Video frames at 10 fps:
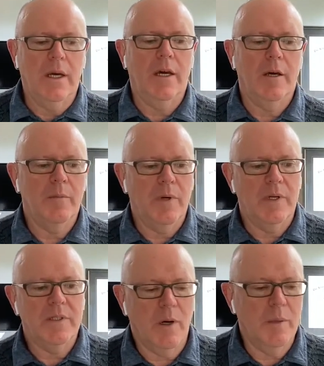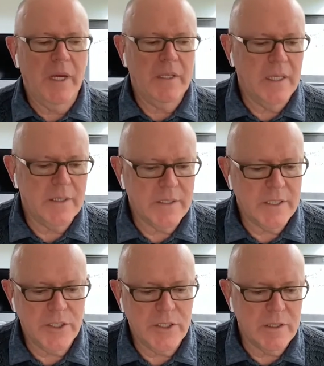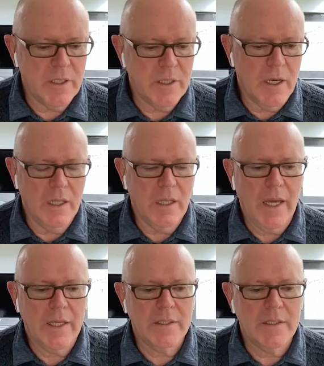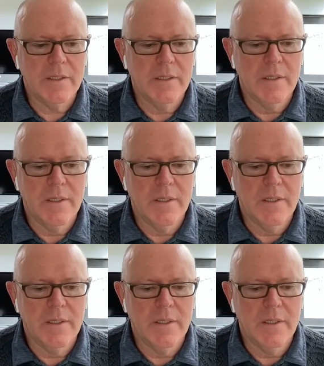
Um, so I made that decision that I, I liked.